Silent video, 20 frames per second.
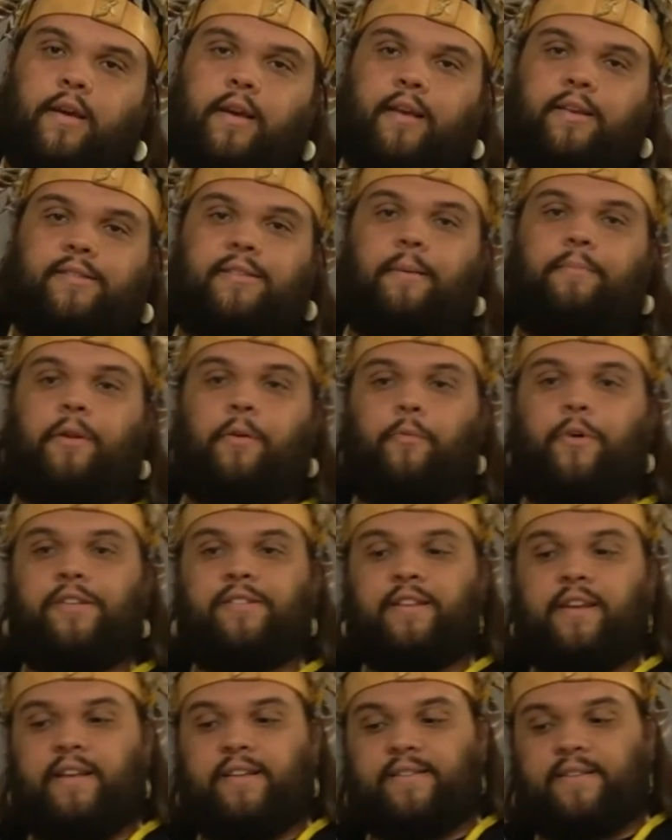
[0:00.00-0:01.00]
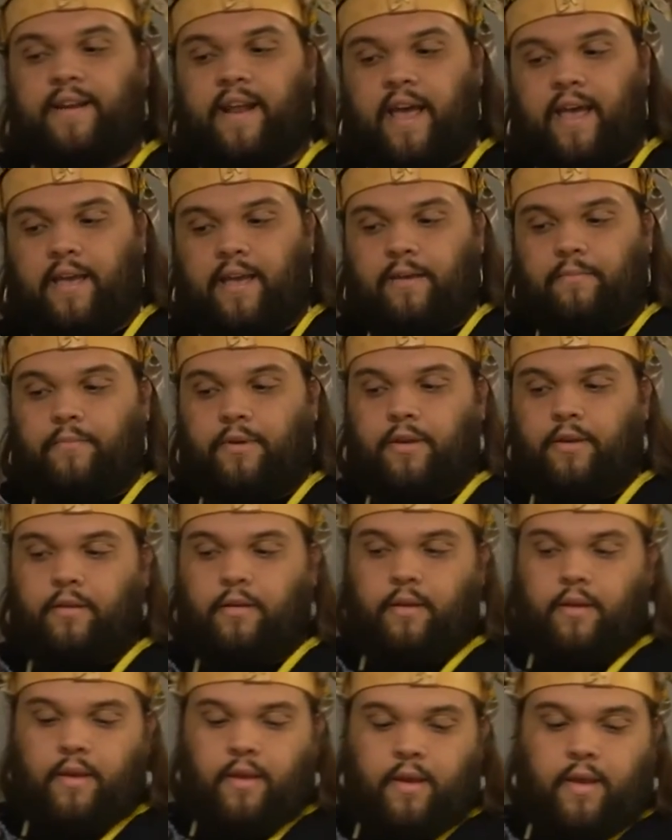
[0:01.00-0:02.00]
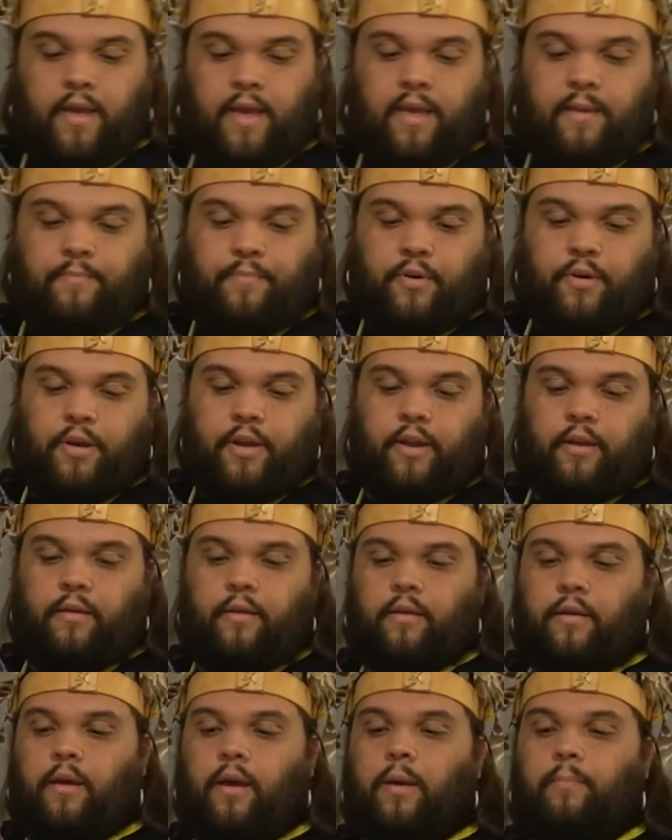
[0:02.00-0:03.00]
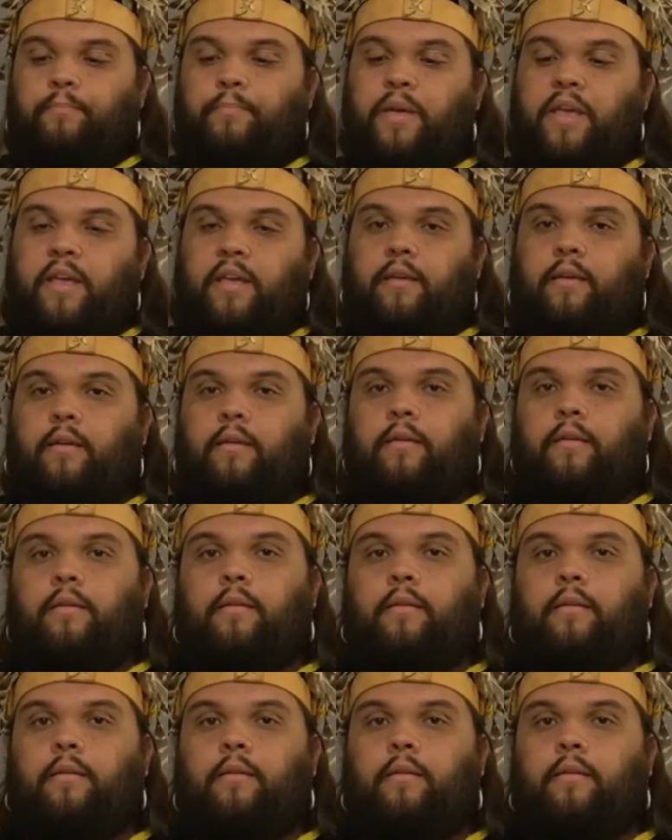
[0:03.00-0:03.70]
Except it wasn't his name, he put a beak